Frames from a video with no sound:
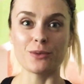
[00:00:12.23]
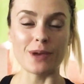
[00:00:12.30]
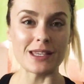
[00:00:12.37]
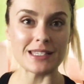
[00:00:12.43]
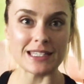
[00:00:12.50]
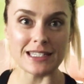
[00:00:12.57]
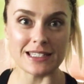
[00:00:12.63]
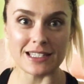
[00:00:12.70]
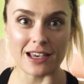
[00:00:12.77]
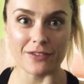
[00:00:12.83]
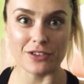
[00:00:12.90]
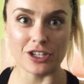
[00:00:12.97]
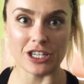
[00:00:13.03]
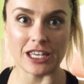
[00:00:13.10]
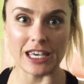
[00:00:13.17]
resident tough
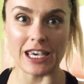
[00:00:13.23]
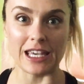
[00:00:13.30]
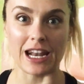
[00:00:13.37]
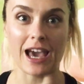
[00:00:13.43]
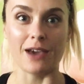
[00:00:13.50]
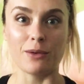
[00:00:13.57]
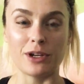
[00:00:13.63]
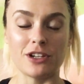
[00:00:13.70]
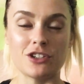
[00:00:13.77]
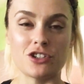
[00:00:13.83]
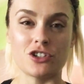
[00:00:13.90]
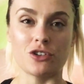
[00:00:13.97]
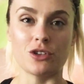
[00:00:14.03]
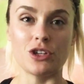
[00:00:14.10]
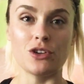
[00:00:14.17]
cookie, and I wanted to
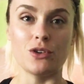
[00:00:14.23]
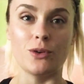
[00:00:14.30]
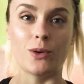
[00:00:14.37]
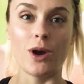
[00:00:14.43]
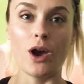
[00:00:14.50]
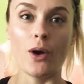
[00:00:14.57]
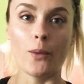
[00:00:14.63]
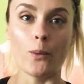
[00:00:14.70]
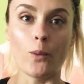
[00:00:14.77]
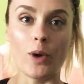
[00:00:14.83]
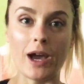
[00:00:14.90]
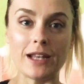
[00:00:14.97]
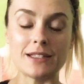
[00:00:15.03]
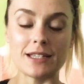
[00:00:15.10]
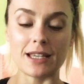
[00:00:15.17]
show you
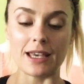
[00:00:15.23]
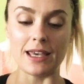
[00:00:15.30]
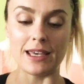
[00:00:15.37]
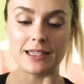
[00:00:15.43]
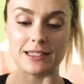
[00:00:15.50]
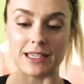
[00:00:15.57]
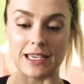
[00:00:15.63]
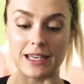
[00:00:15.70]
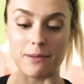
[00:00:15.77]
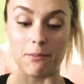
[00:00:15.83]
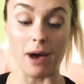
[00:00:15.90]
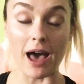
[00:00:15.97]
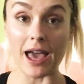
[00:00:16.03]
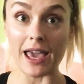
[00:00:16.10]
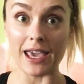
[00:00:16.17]
what is in
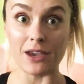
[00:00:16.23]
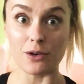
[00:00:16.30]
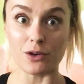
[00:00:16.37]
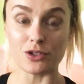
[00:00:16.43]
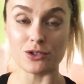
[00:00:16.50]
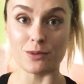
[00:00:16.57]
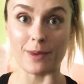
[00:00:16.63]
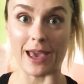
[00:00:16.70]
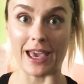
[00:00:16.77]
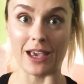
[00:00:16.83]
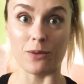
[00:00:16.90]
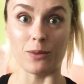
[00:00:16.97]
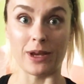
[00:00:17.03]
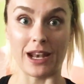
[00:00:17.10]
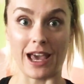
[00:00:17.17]
my grocery bag
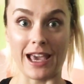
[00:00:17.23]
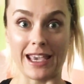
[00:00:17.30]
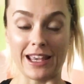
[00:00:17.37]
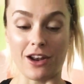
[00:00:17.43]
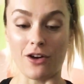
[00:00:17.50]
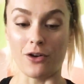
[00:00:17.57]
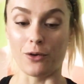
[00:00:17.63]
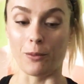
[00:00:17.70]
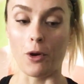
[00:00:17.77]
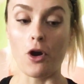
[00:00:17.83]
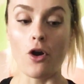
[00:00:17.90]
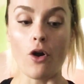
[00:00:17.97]
when I get home,